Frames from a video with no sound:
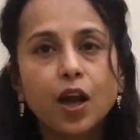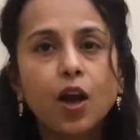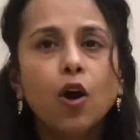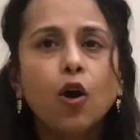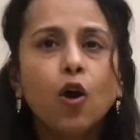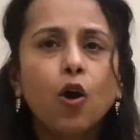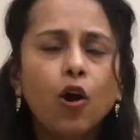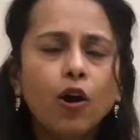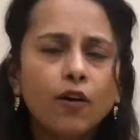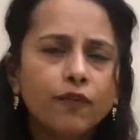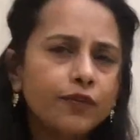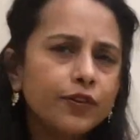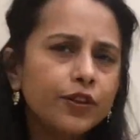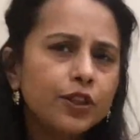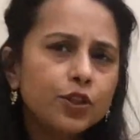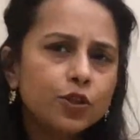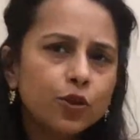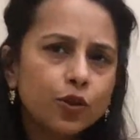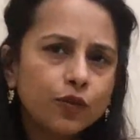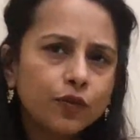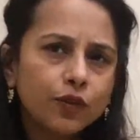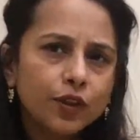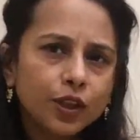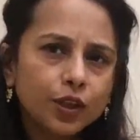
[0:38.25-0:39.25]
Often
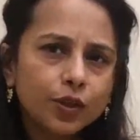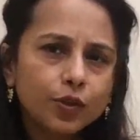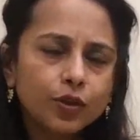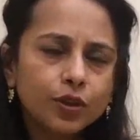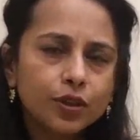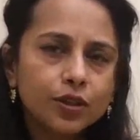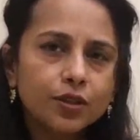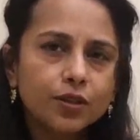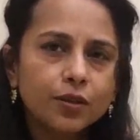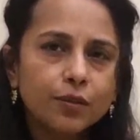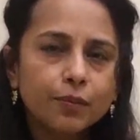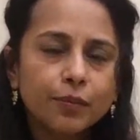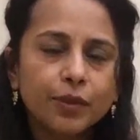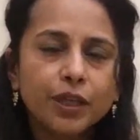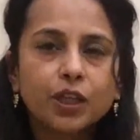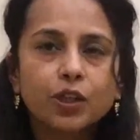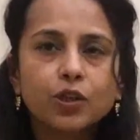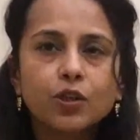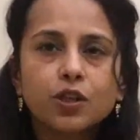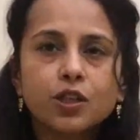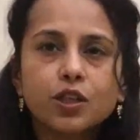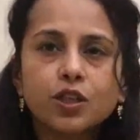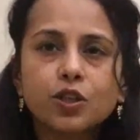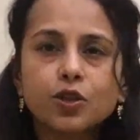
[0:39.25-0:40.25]
overlooked
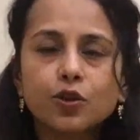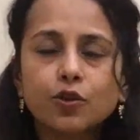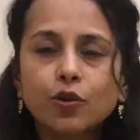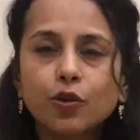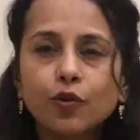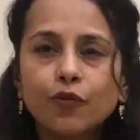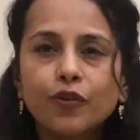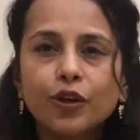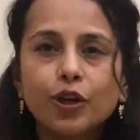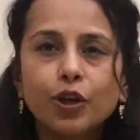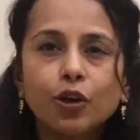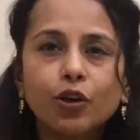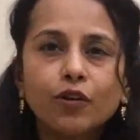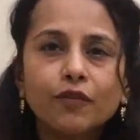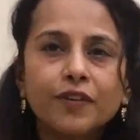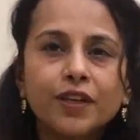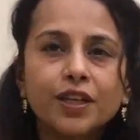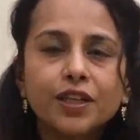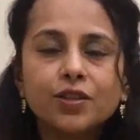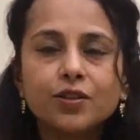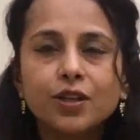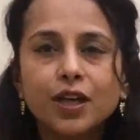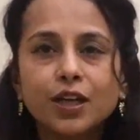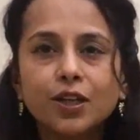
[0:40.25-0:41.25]
because we
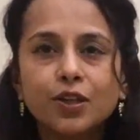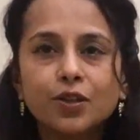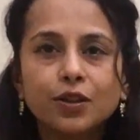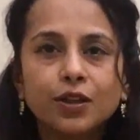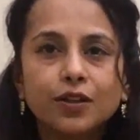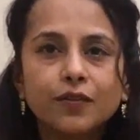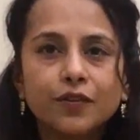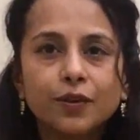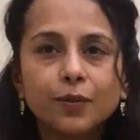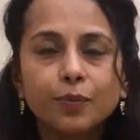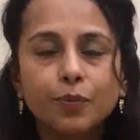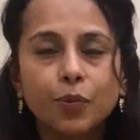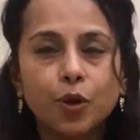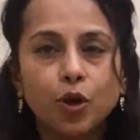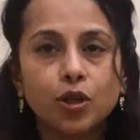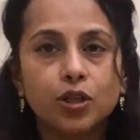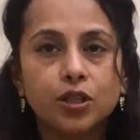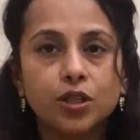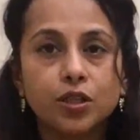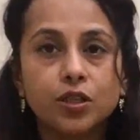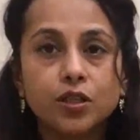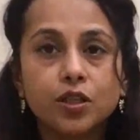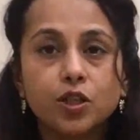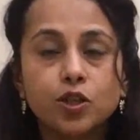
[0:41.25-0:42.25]
always try to give
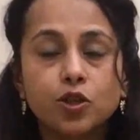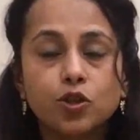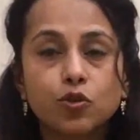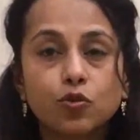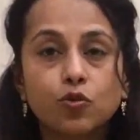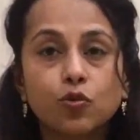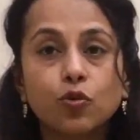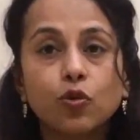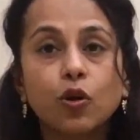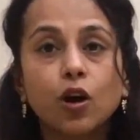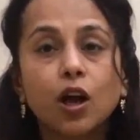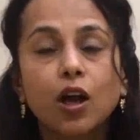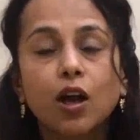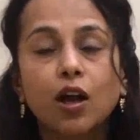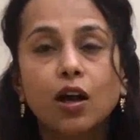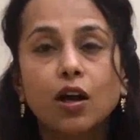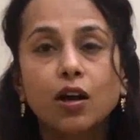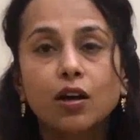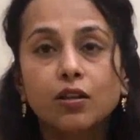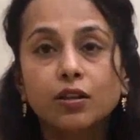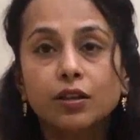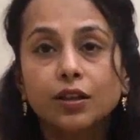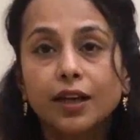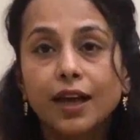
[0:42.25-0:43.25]
importance to
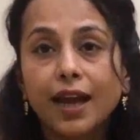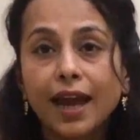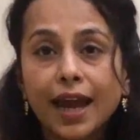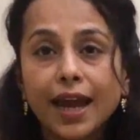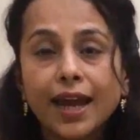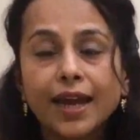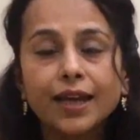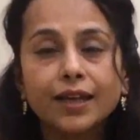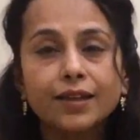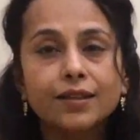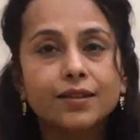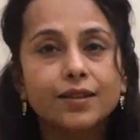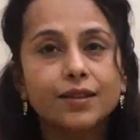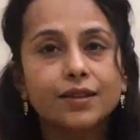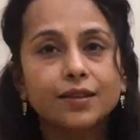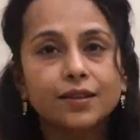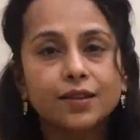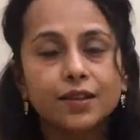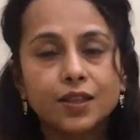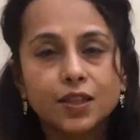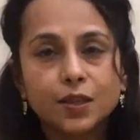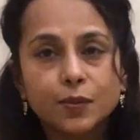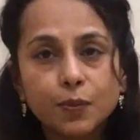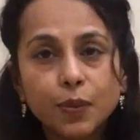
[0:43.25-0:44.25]
the eggs and
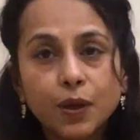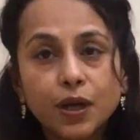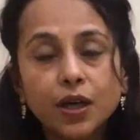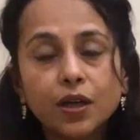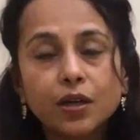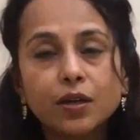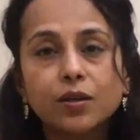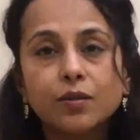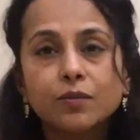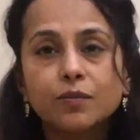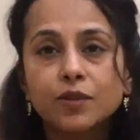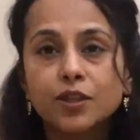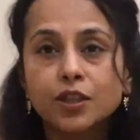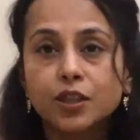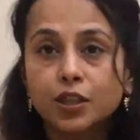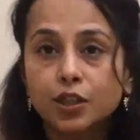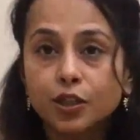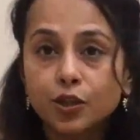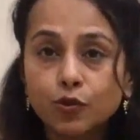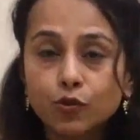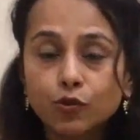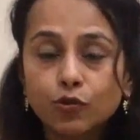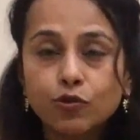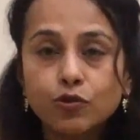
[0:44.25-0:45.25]
the sperms, the
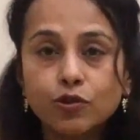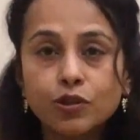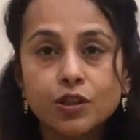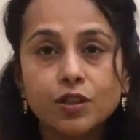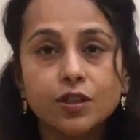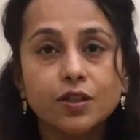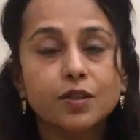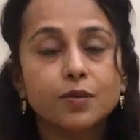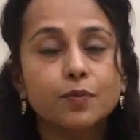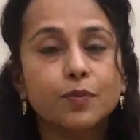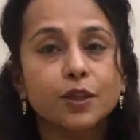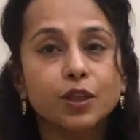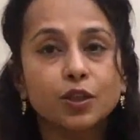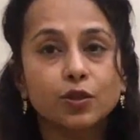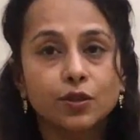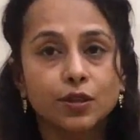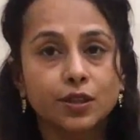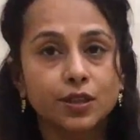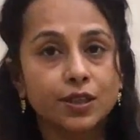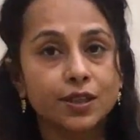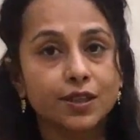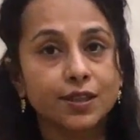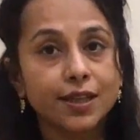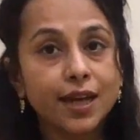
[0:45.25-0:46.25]
uterus, because
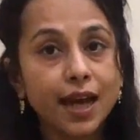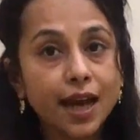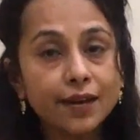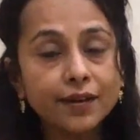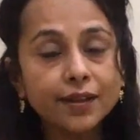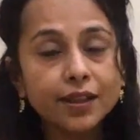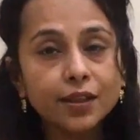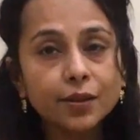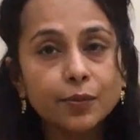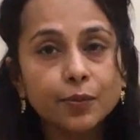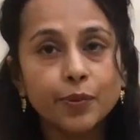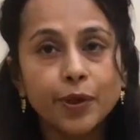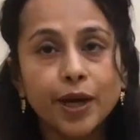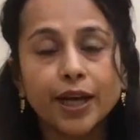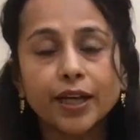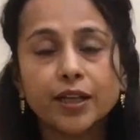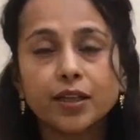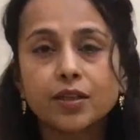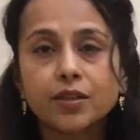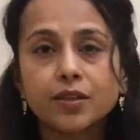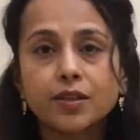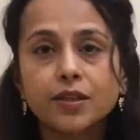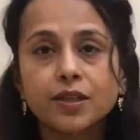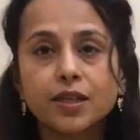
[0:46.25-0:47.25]
it is carrying the
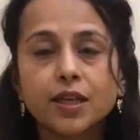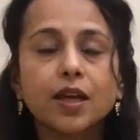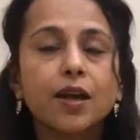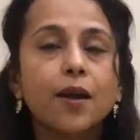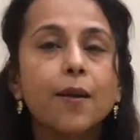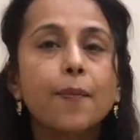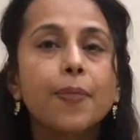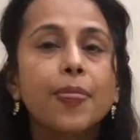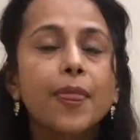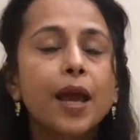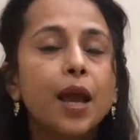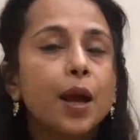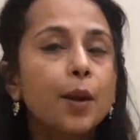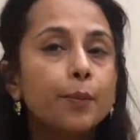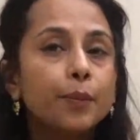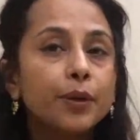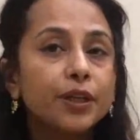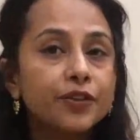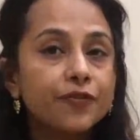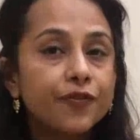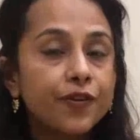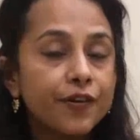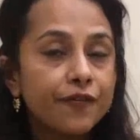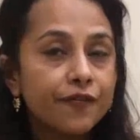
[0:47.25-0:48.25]
pregnancy,
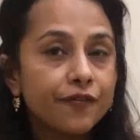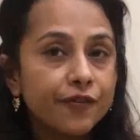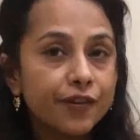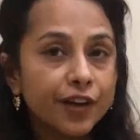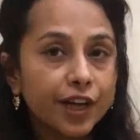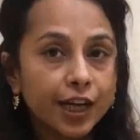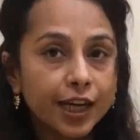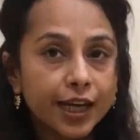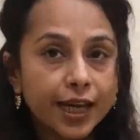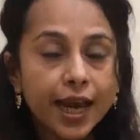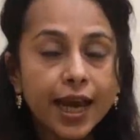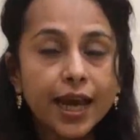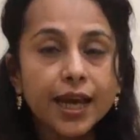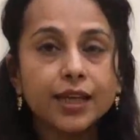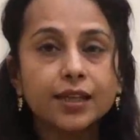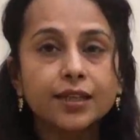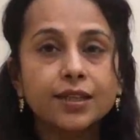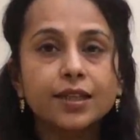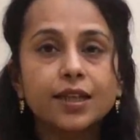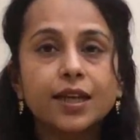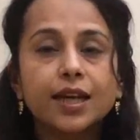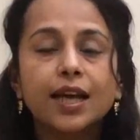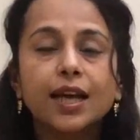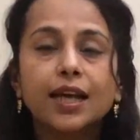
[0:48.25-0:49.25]
but we forget
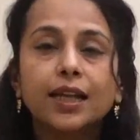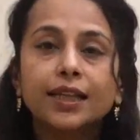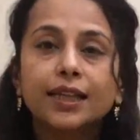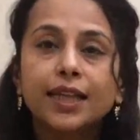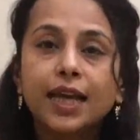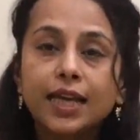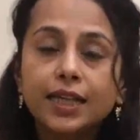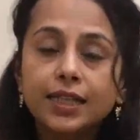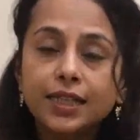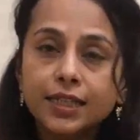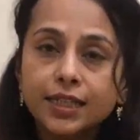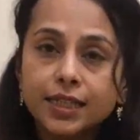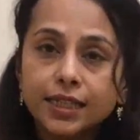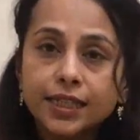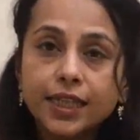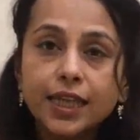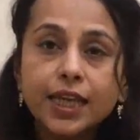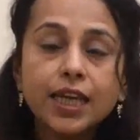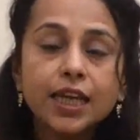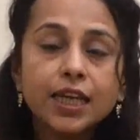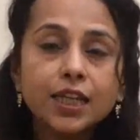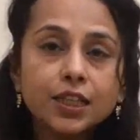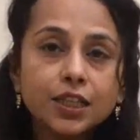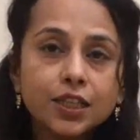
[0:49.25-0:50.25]
that
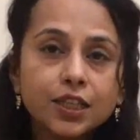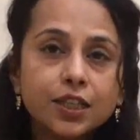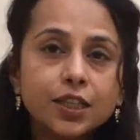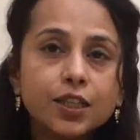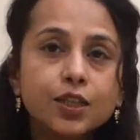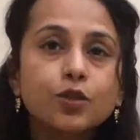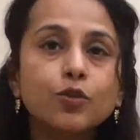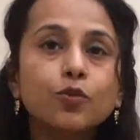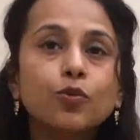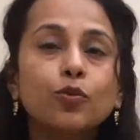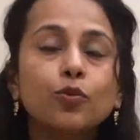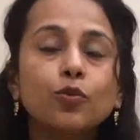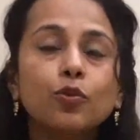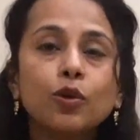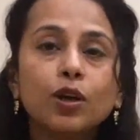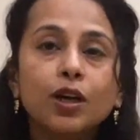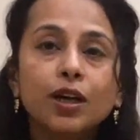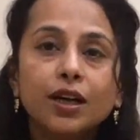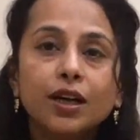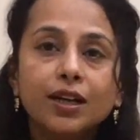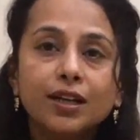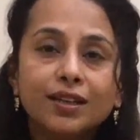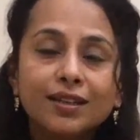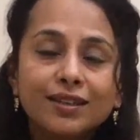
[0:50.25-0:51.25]
these two
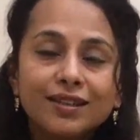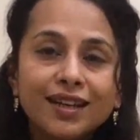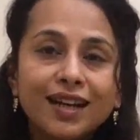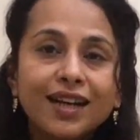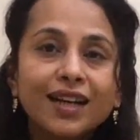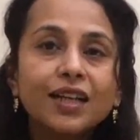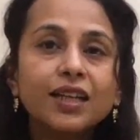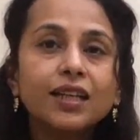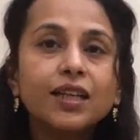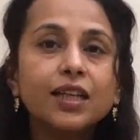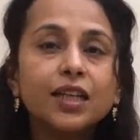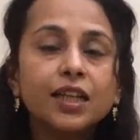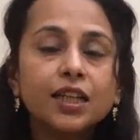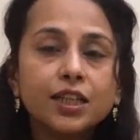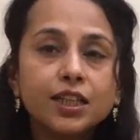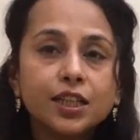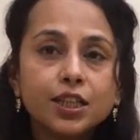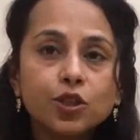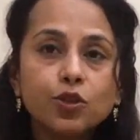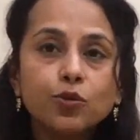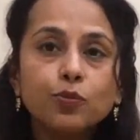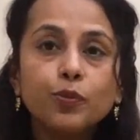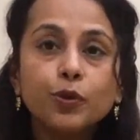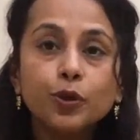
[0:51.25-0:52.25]
tiny
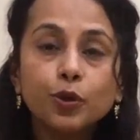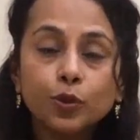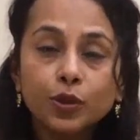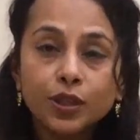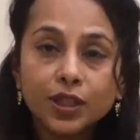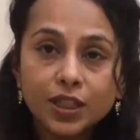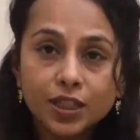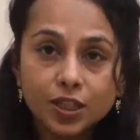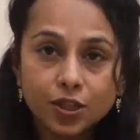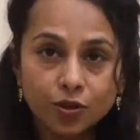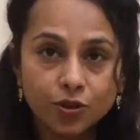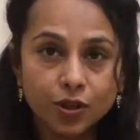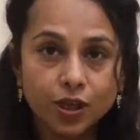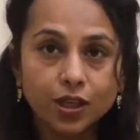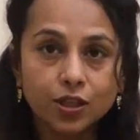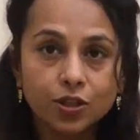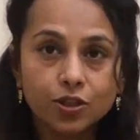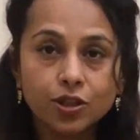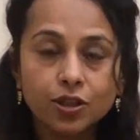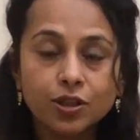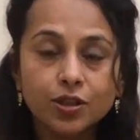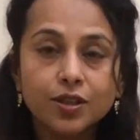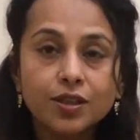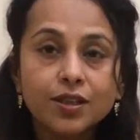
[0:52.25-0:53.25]
tubular
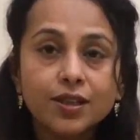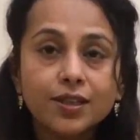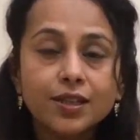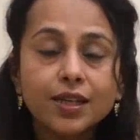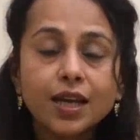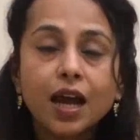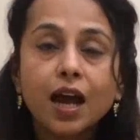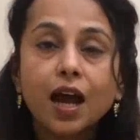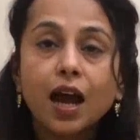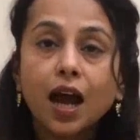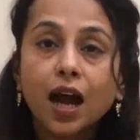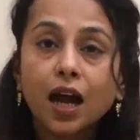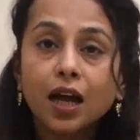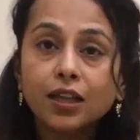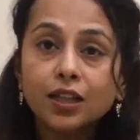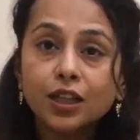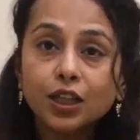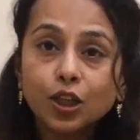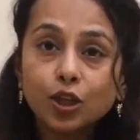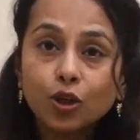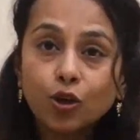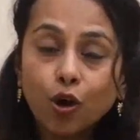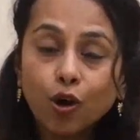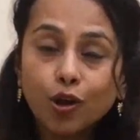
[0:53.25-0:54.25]
structures are the
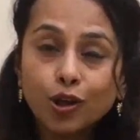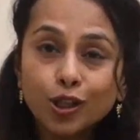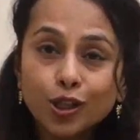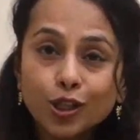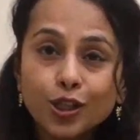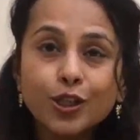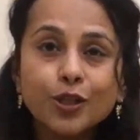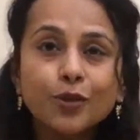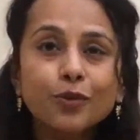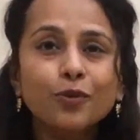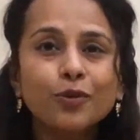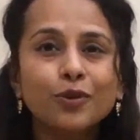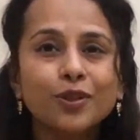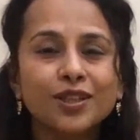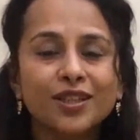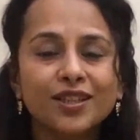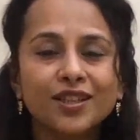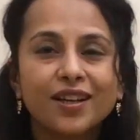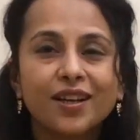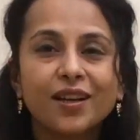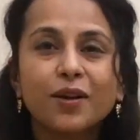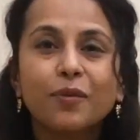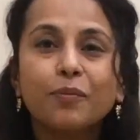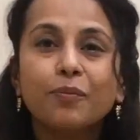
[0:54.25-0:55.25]
conduit
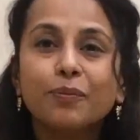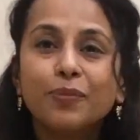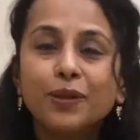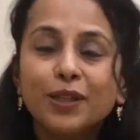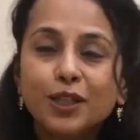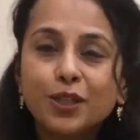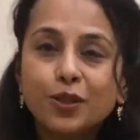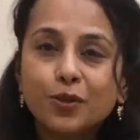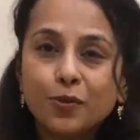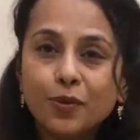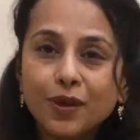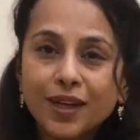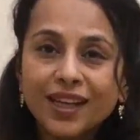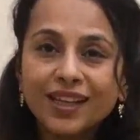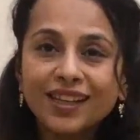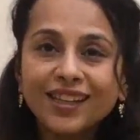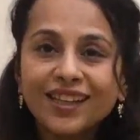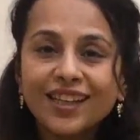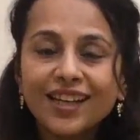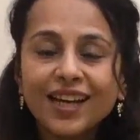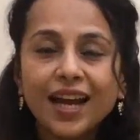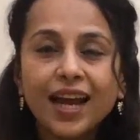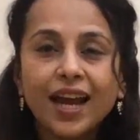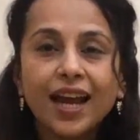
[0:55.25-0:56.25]
between
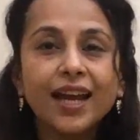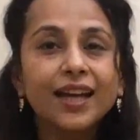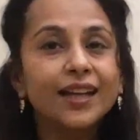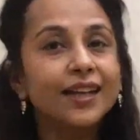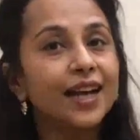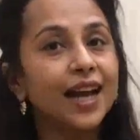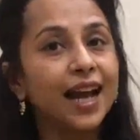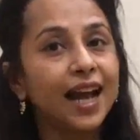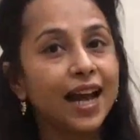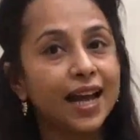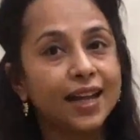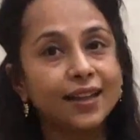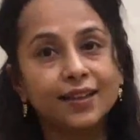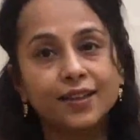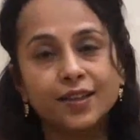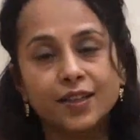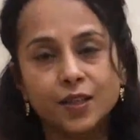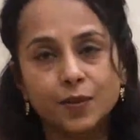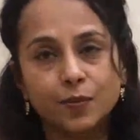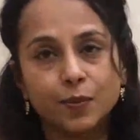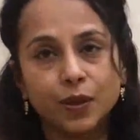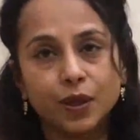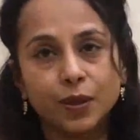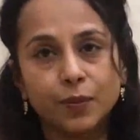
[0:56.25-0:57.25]
the egg and the
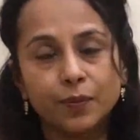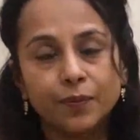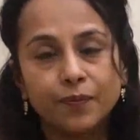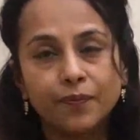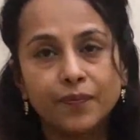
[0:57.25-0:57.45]
sperm.